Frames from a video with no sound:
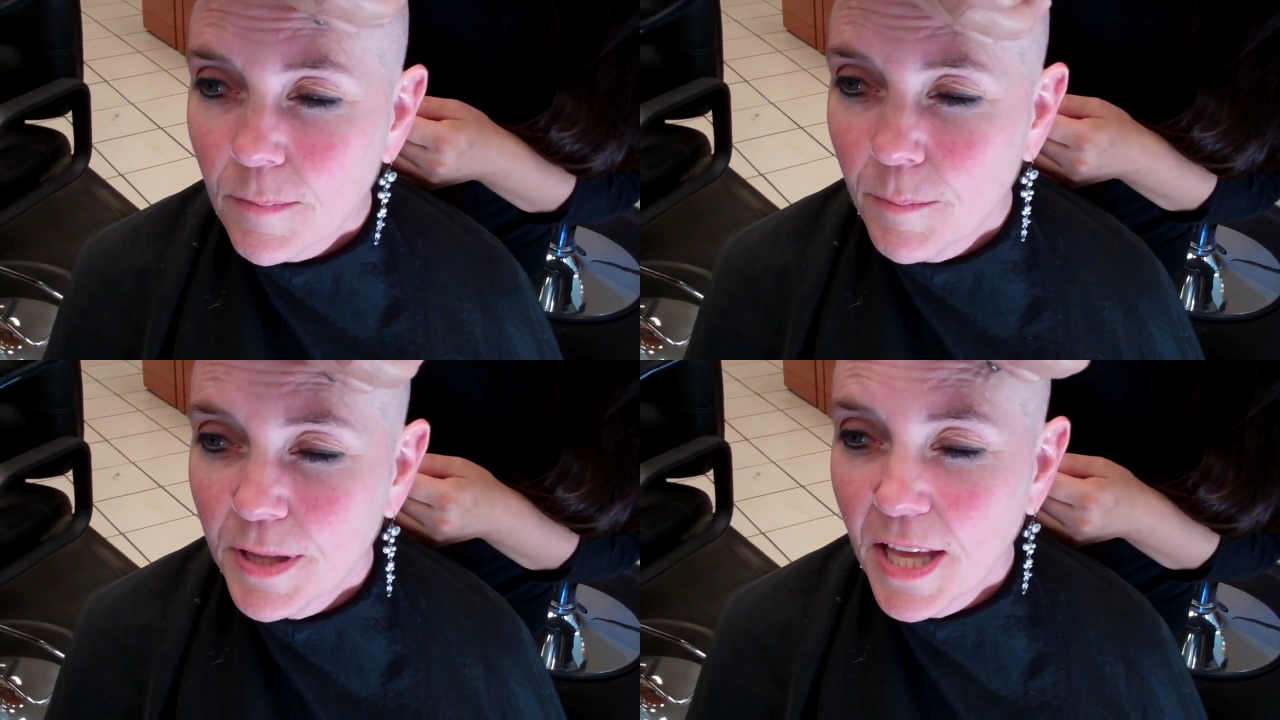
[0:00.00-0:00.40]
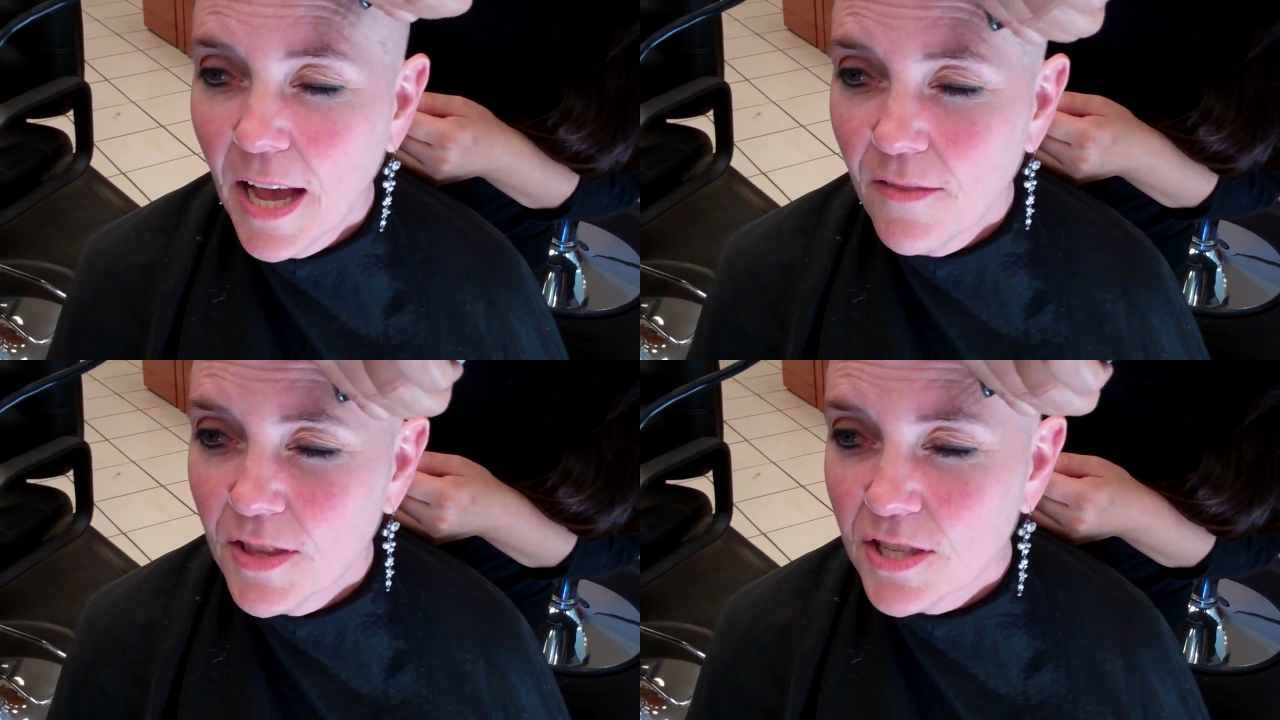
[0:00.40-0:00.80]
But they
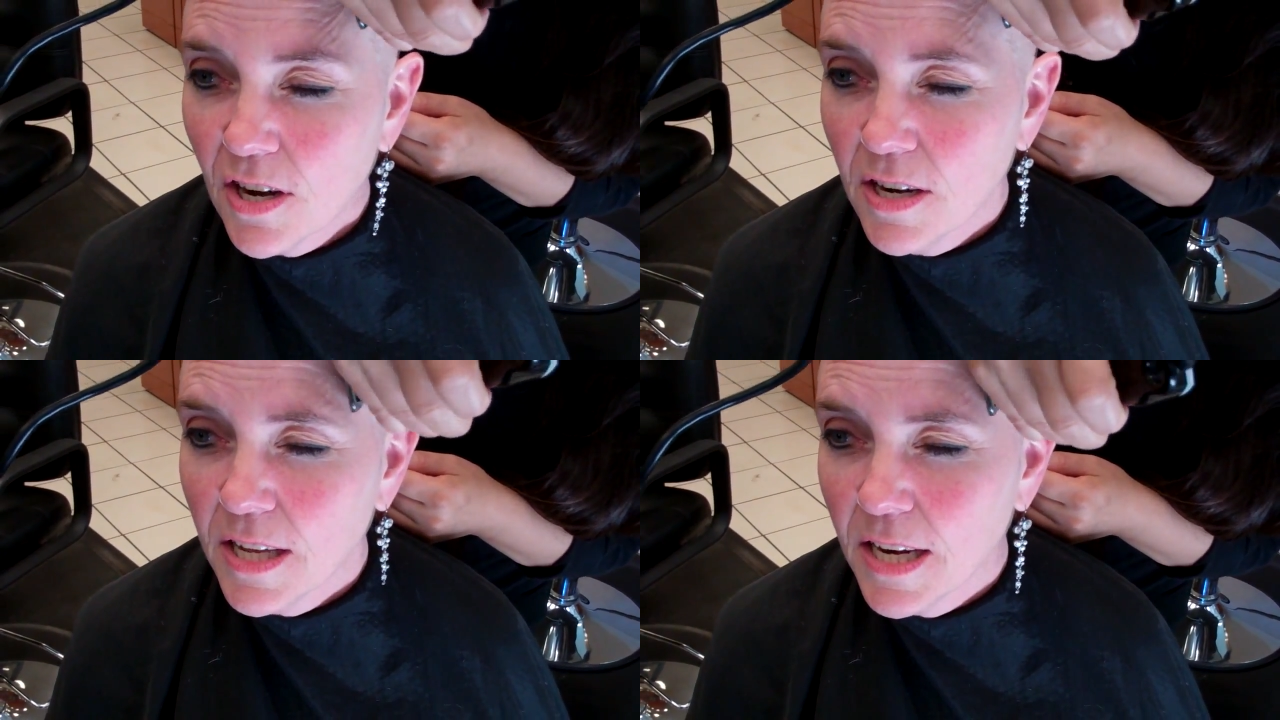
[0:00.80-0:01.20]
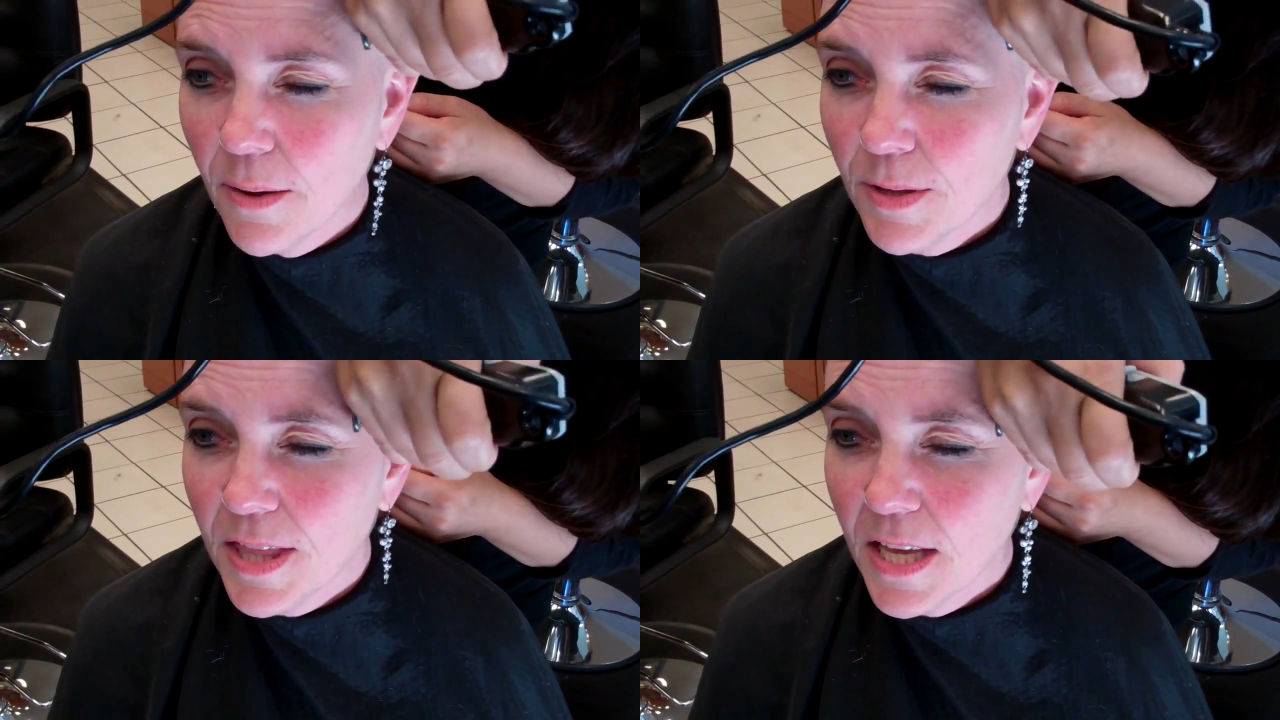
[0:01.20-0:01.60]
haven't started, and I
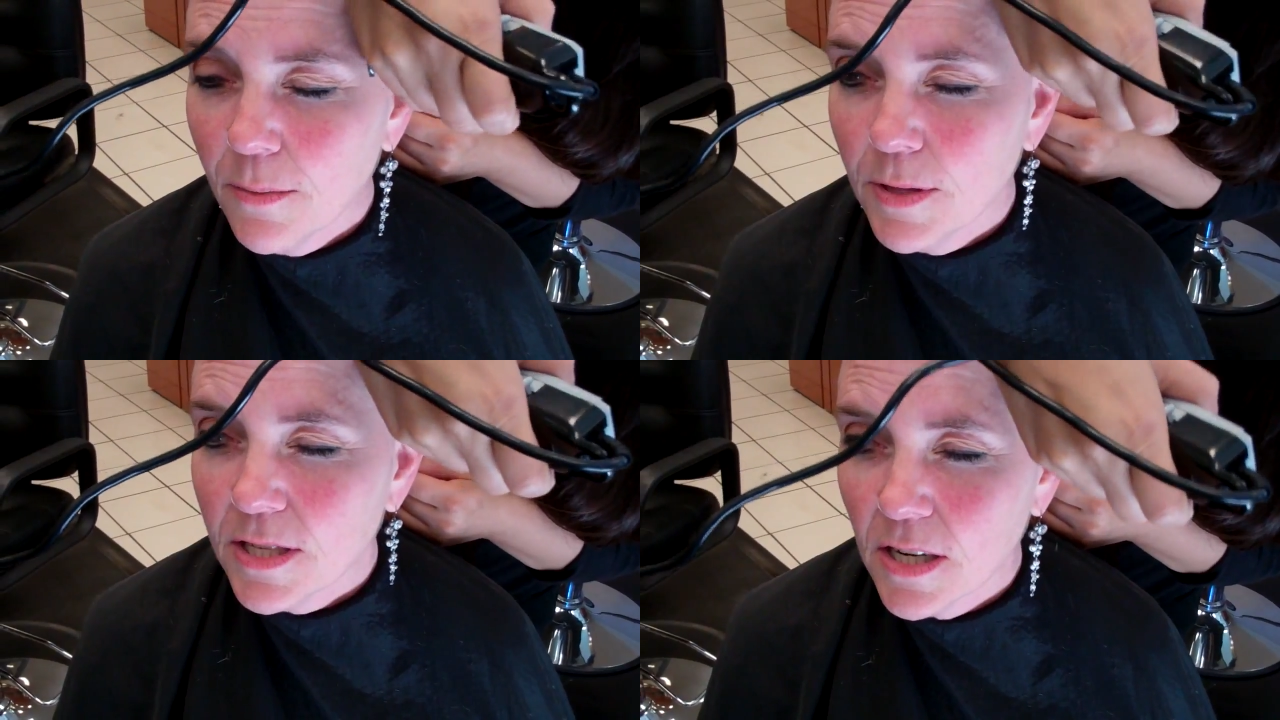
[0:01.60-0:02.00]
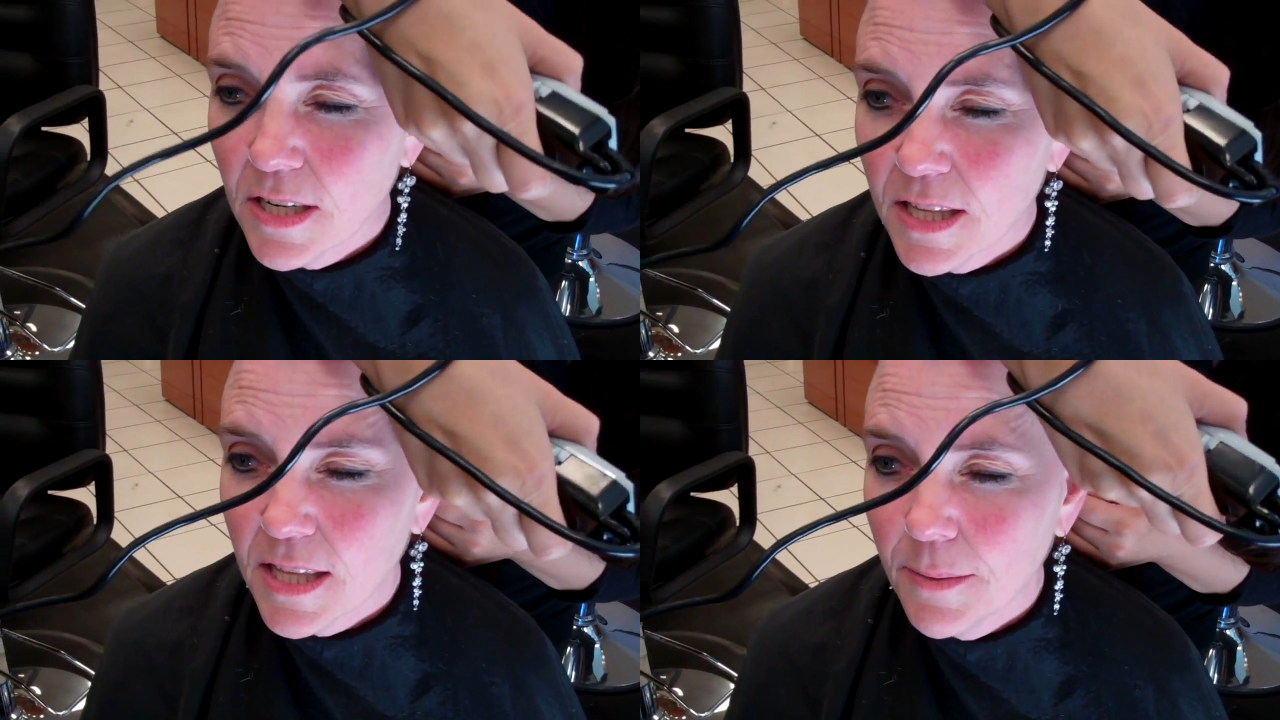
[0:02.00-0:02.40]
would think it would start at
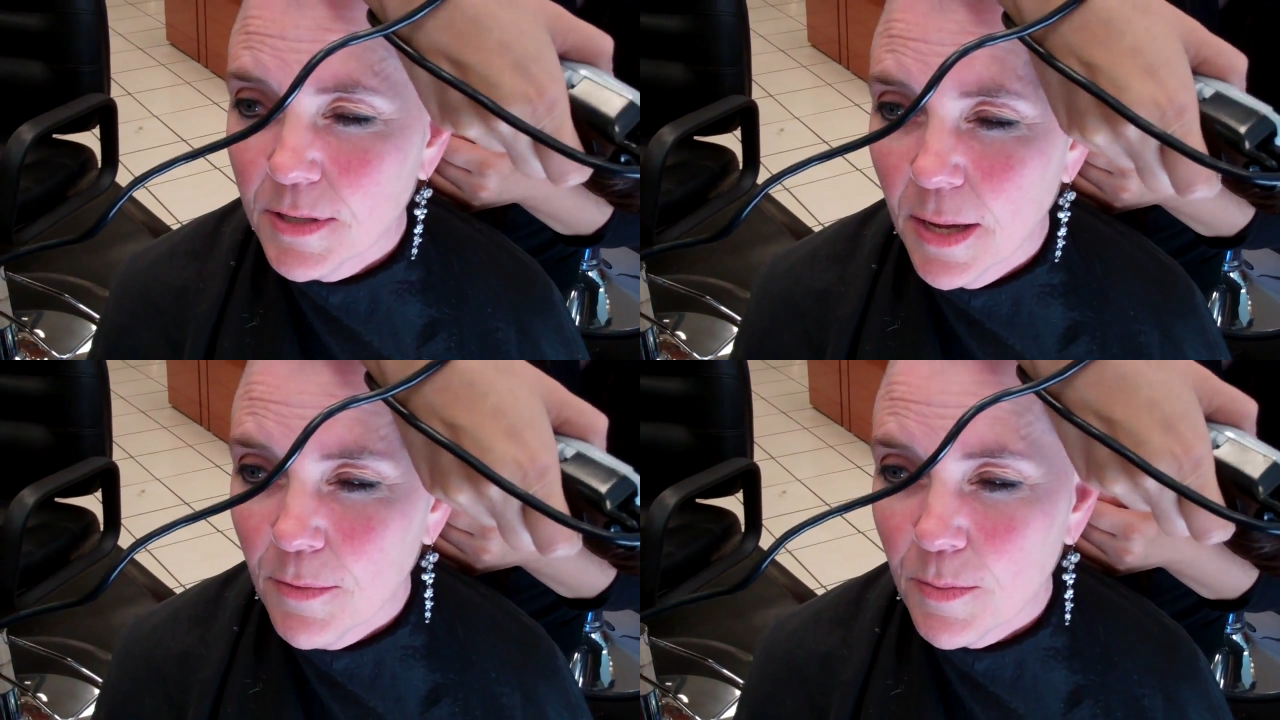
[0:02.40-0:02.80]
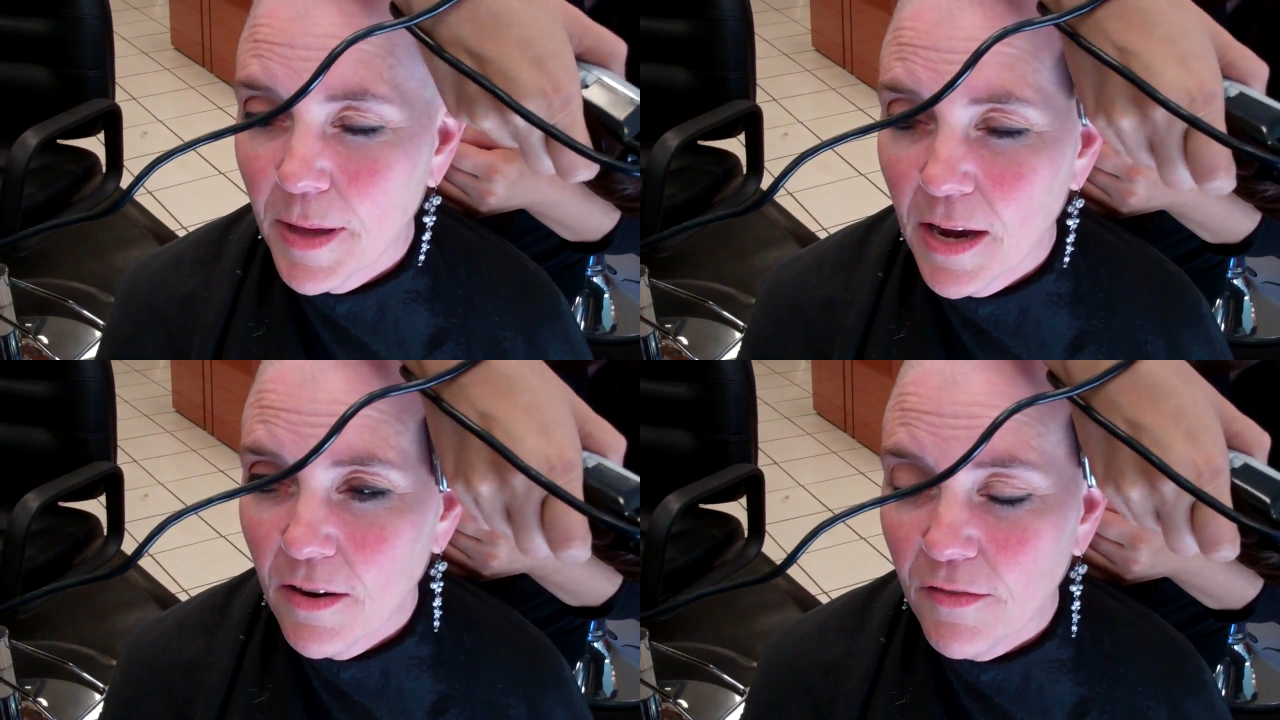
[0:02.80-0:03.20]
the same time as my
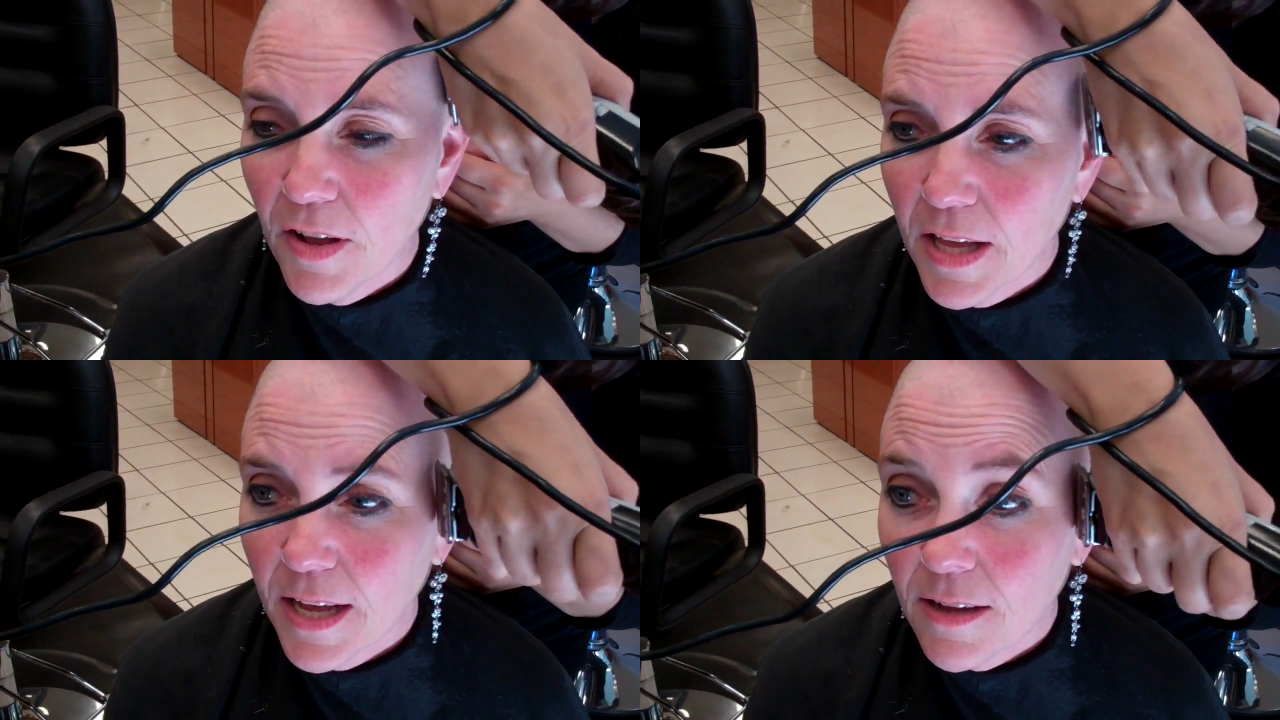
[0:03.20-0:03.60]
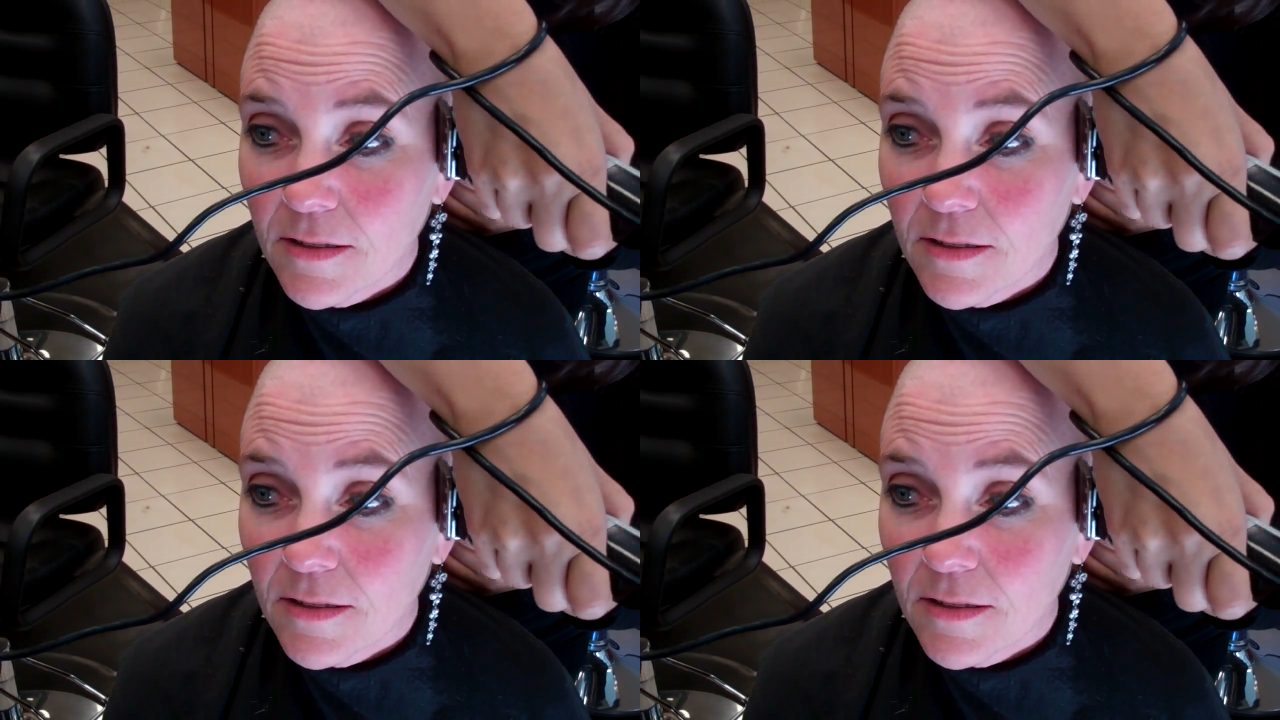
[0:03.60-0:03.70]
hair falling out.